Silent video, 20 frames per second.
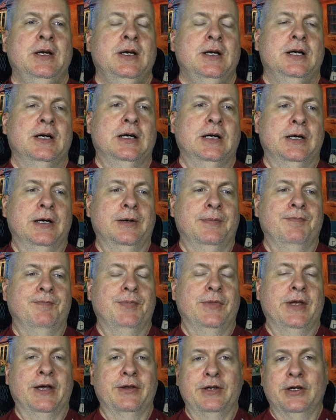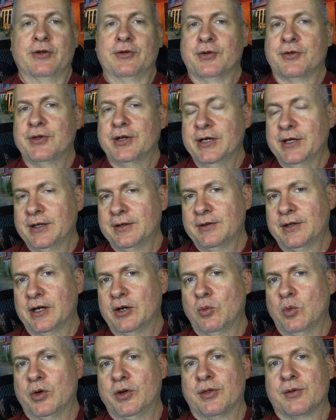Now the other thing that I
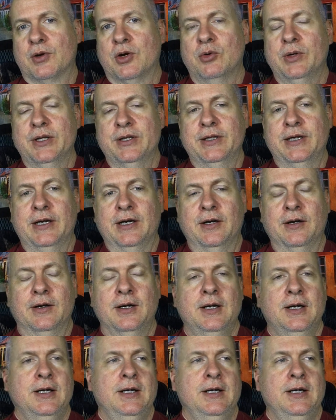want to throw in there,